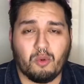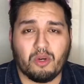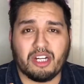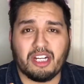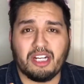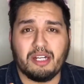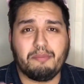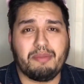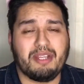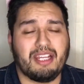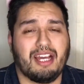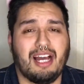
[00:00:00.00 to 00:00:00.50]
we're
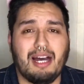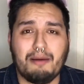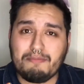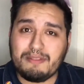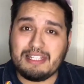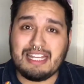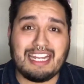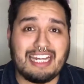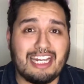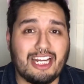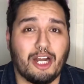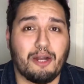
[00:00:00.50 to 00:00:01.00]
gonna be
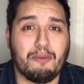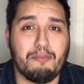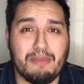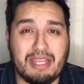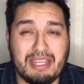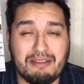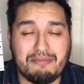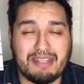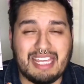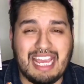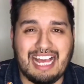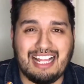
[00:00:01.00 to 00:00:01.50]
updating our
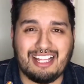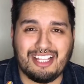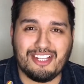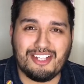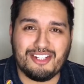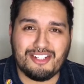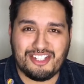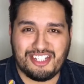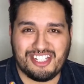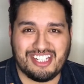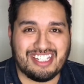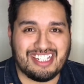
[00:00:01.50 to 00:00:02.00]
meme
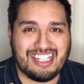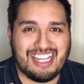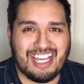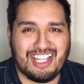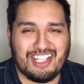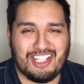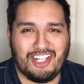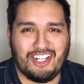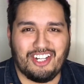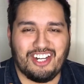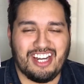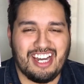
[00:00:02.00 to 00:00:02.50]
calendars
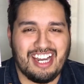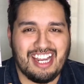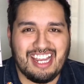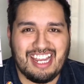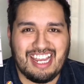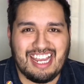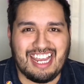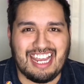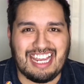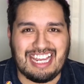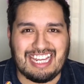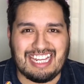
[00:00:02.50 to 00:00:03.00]
together
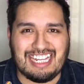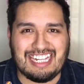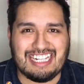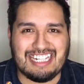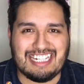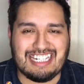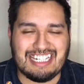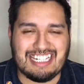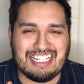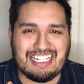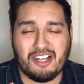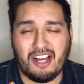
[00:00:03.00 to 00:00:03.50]

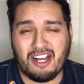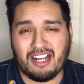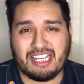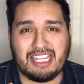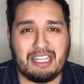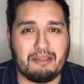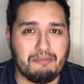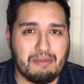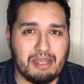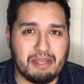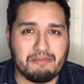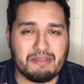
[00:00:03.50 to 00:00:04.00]
and
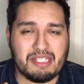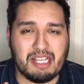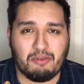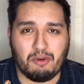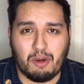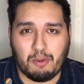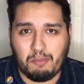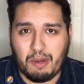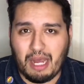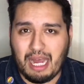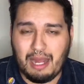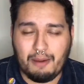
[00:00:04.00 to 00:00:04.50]
talking memes that were
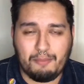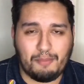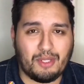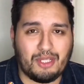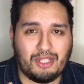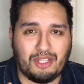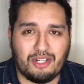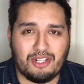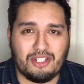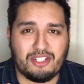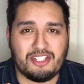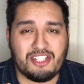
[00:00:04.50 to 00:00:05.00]

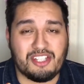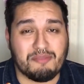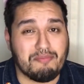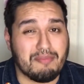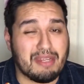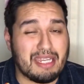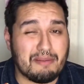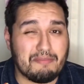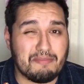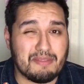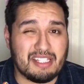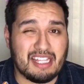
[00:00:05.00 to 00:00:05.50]
popular,
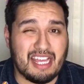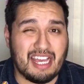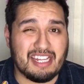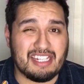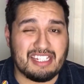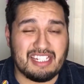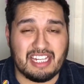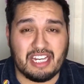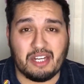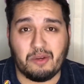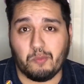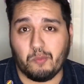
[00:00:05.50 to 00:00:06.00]
memes that
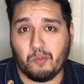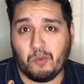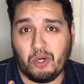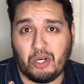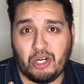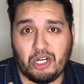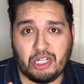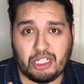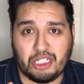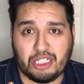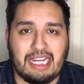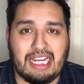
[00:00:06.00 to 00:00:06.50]
didn't
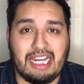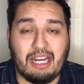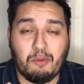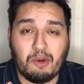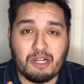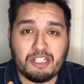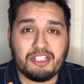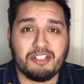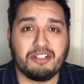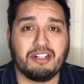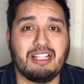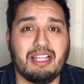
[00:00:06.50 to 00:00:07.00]
work, and I
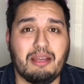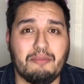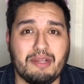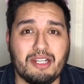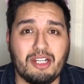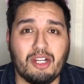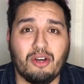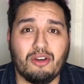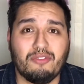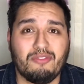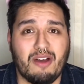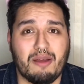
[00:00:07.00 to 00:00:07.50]
want you to let me
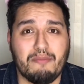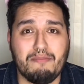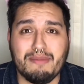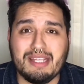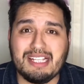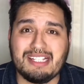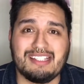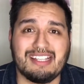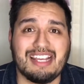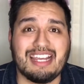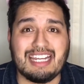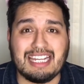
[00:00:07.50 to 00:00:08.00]
know if I
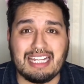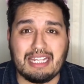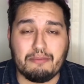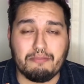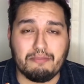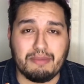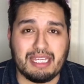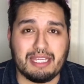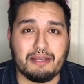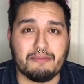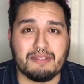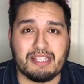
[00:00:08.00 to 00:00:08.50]
miss any
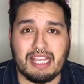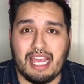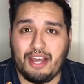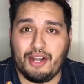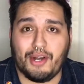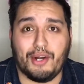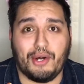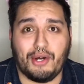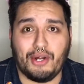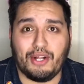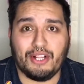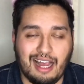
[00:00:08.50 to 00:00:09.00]
memes at
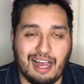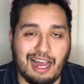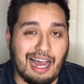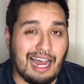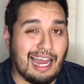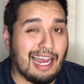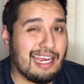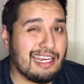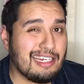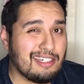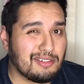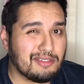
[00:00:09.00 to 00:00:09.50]
all.
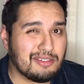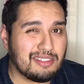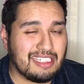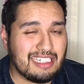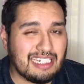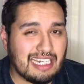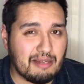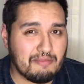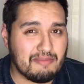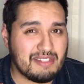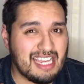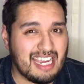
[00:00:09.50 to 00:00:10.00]
I don't think
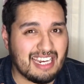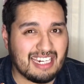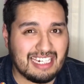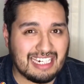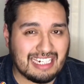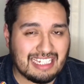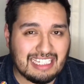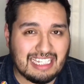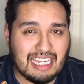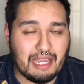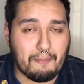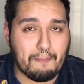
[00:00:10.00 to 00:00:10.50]
I'm
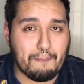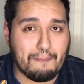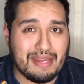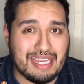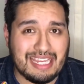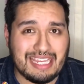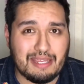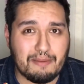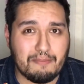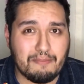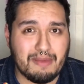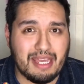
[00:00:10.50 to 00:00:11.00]
technically a
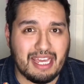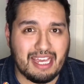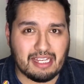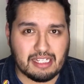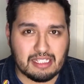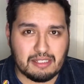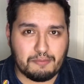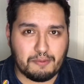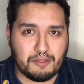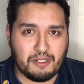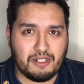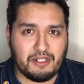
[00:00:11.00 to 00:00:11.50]
meme
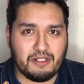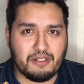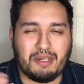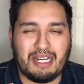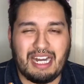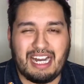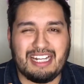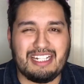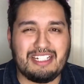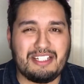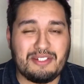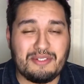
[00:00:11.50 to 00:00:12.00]
expert, but
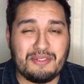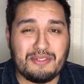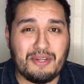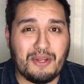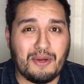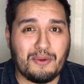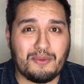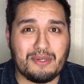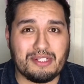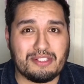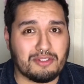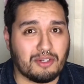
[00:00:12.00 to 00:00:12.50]
I do
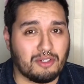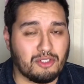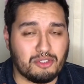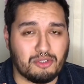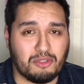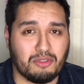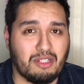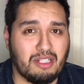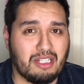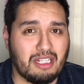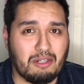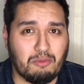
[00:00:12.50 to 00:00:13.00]
know what's
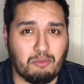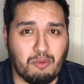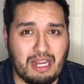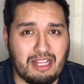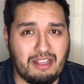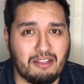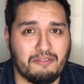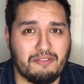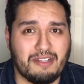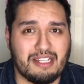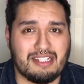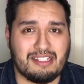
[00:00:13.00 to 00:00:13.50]
culturally
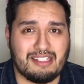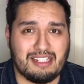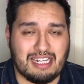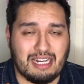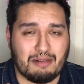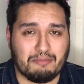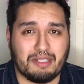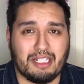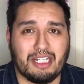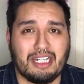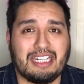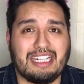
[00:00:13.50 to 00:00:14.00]
relevant, and
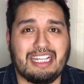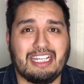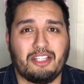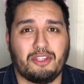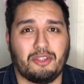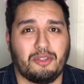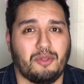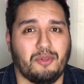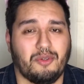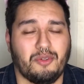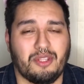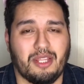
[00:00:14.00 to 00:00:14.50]
I'm gonna
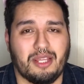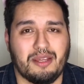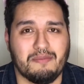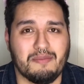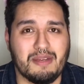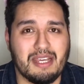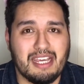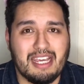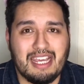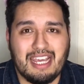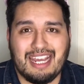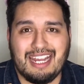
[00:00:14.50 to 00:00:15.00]
get through them
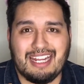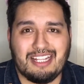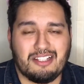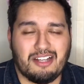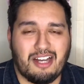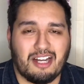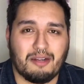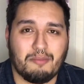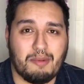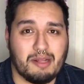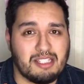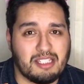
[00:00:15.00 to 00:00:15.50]
and
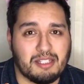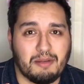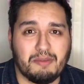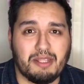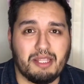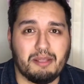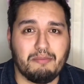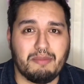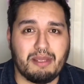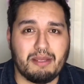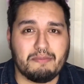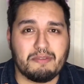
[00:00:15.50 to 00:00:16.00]
talk about some of
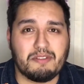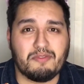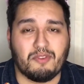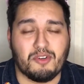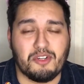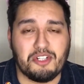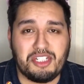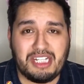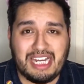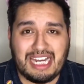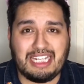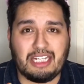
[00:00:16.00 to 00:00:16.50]
the memes for
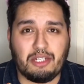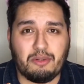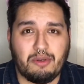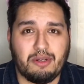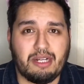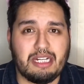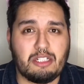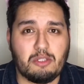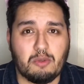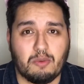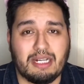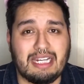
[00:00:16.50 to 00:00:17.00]

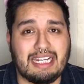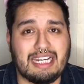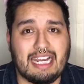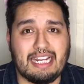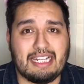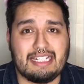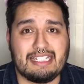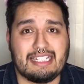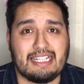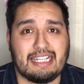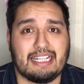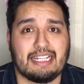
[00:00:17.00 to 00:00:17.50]
January
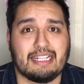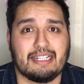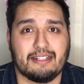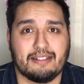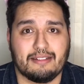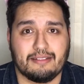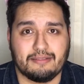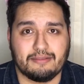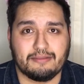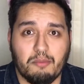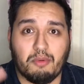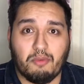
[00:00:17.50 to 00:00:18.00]
2018.
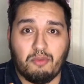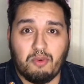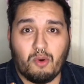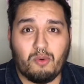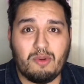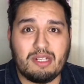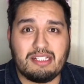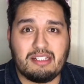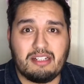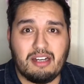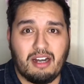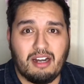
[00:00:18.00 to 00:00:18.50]
Before
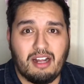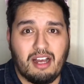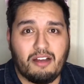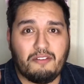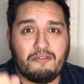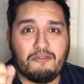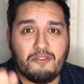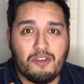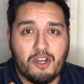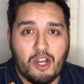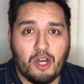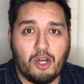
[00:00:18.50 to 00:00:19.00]
we start
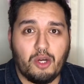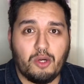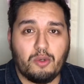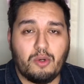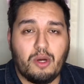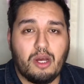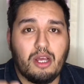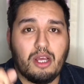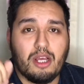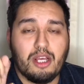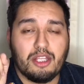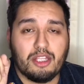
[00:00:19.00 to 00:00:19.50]
off,
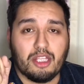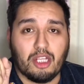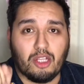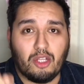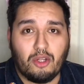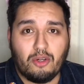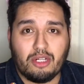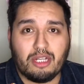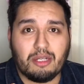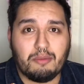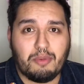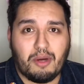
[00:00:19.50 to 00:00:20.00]
no, the
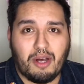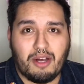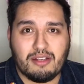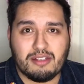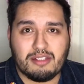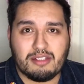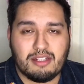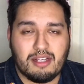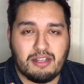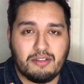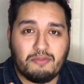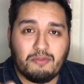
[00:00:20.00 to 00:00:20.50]
Logan Paul
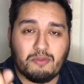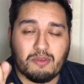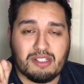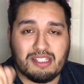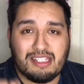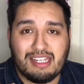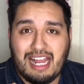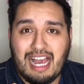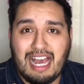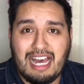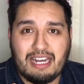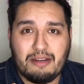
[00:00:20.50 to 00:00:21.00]
stuff was
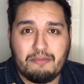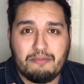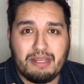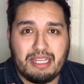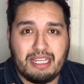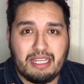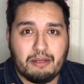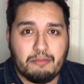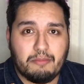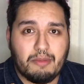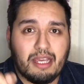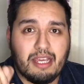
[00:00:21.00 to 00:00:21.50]
not a
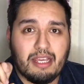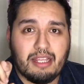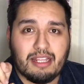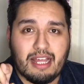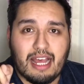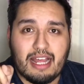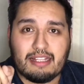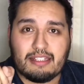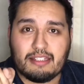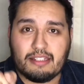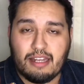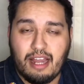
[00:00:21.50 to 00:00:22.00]
meme,
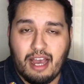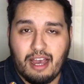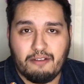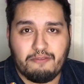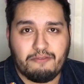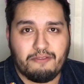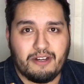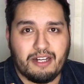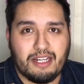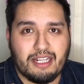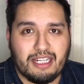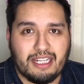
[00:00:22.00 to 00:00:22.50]
that's not
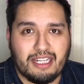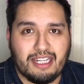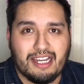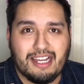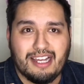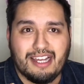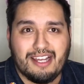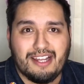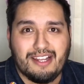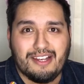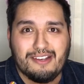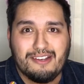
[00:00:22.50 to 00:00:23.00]
funny.
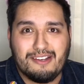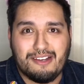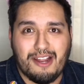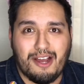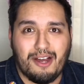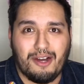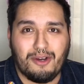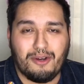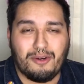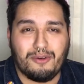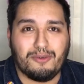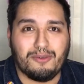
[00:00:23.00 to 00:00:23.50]

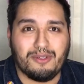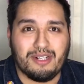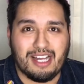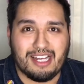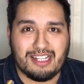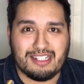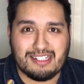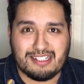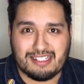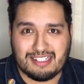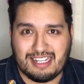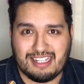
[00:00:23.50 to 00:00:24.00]
No, we're
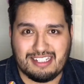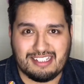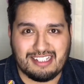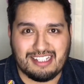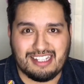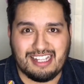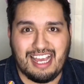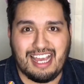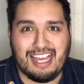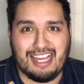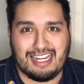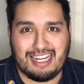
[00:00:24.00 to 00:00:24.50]
not discussing
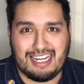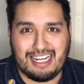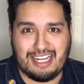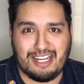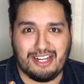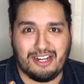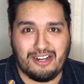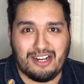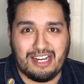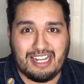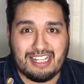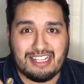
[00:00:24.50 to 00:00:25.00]
that
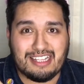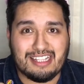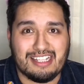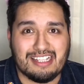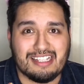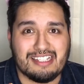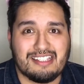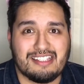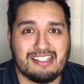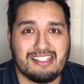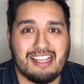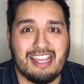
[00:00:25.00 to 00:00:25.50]
here in
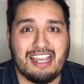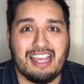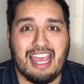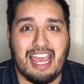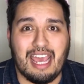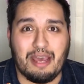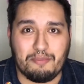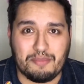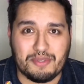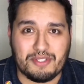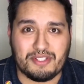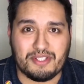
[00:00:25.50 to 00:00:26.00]
this
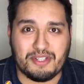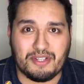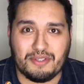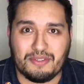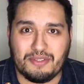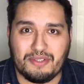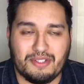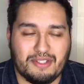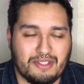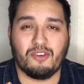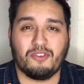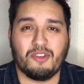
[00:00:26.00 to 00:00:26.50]

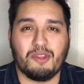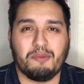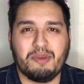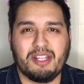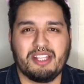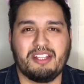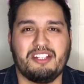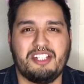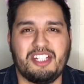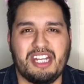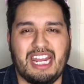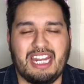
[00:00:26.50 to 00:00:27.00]
episode. So for the
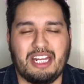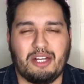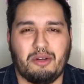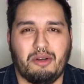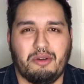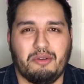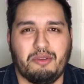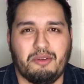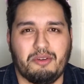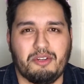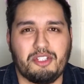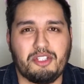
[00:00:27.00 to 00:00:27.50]
month of
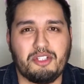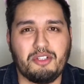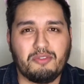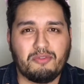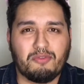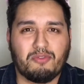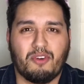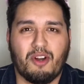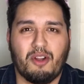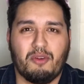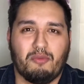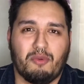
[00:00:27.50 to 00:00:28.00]
January, there were two
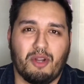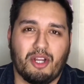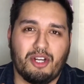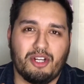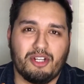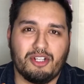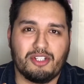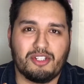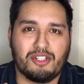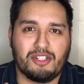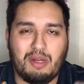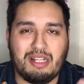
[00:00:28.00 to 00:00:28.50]
front
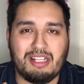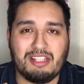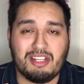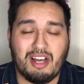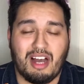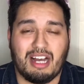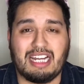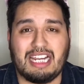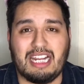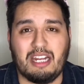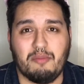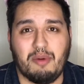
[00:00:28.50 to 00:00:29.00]
runners when
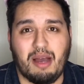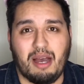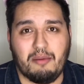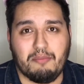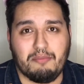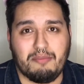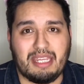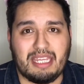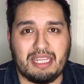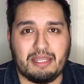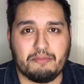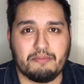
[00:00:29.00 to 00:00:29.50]
talking about
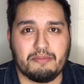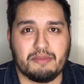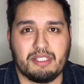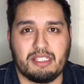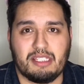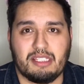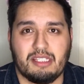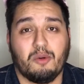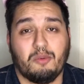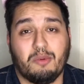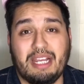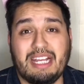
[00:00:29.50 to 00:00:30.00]

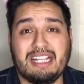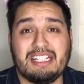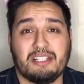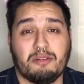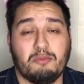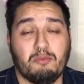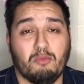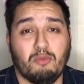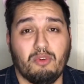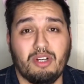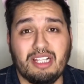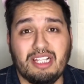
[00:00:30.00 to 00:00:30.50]
memes. We had
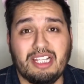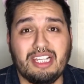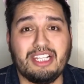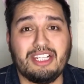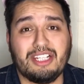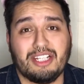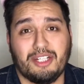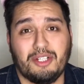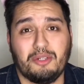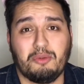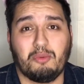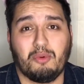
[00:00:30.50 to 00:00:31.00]
some really
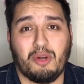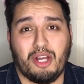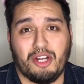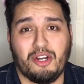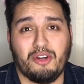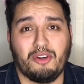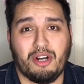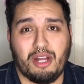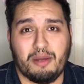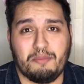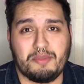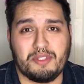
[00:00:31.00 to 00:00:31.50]
good
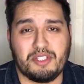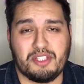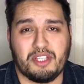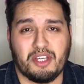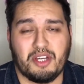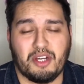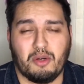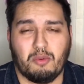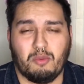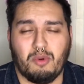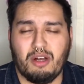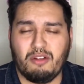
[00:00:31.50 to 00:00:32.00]
runner-ups
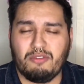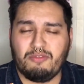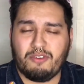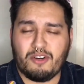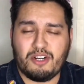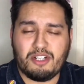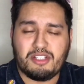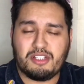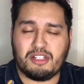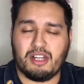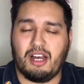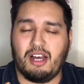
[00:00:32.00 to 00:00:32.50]
though. Well,
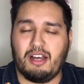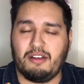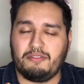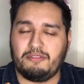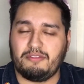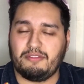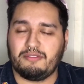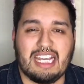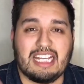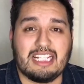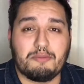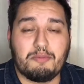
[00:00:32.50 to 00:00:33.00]
first
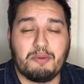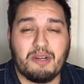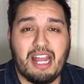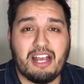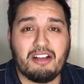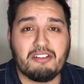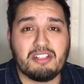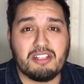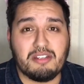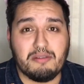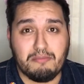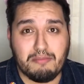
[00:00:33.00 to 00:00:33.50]
off, it's
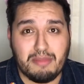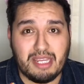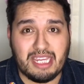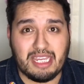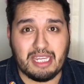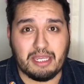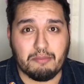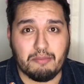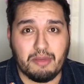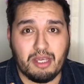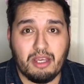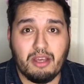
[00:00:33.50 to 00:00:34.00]
pronounced
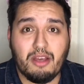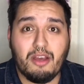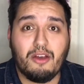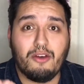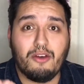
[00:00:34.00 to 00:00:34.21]
meme.